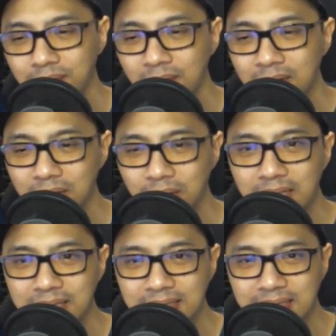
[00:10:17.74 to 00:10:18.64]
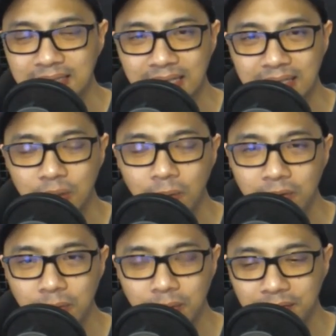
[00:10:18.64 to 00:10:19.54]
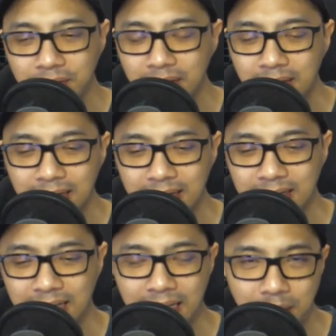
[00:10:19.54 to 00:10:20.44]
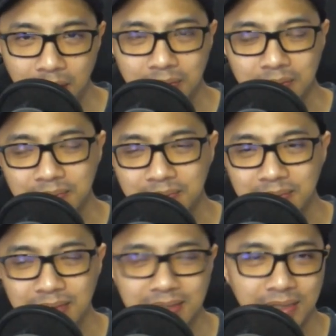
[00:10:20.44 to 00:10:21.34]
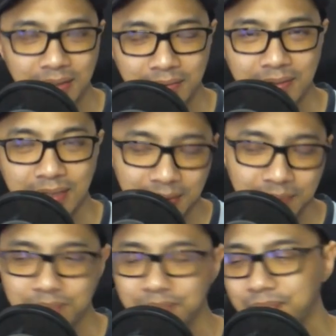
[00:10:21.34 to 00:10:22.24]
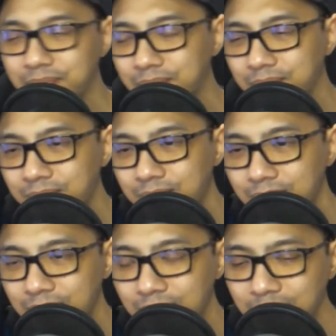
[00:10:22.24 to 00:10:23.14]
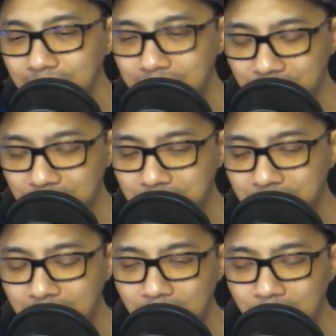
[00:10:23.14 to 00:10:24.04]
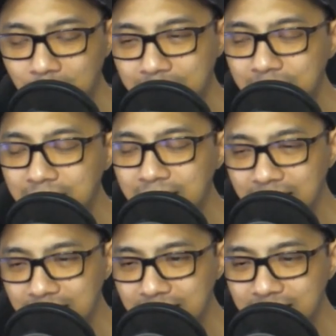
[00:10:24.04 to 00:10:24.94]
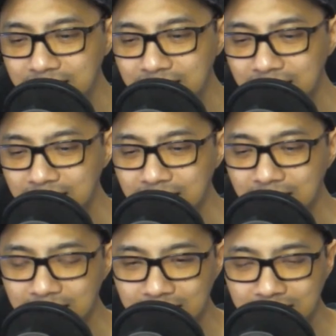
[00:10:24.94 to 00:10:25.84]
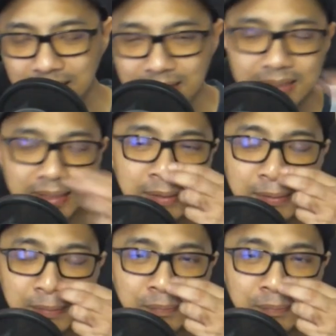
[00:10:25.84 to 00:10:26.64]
So let's just get this over with. Yank him out and stuff. Yeah. So, went to the dentist. Dentist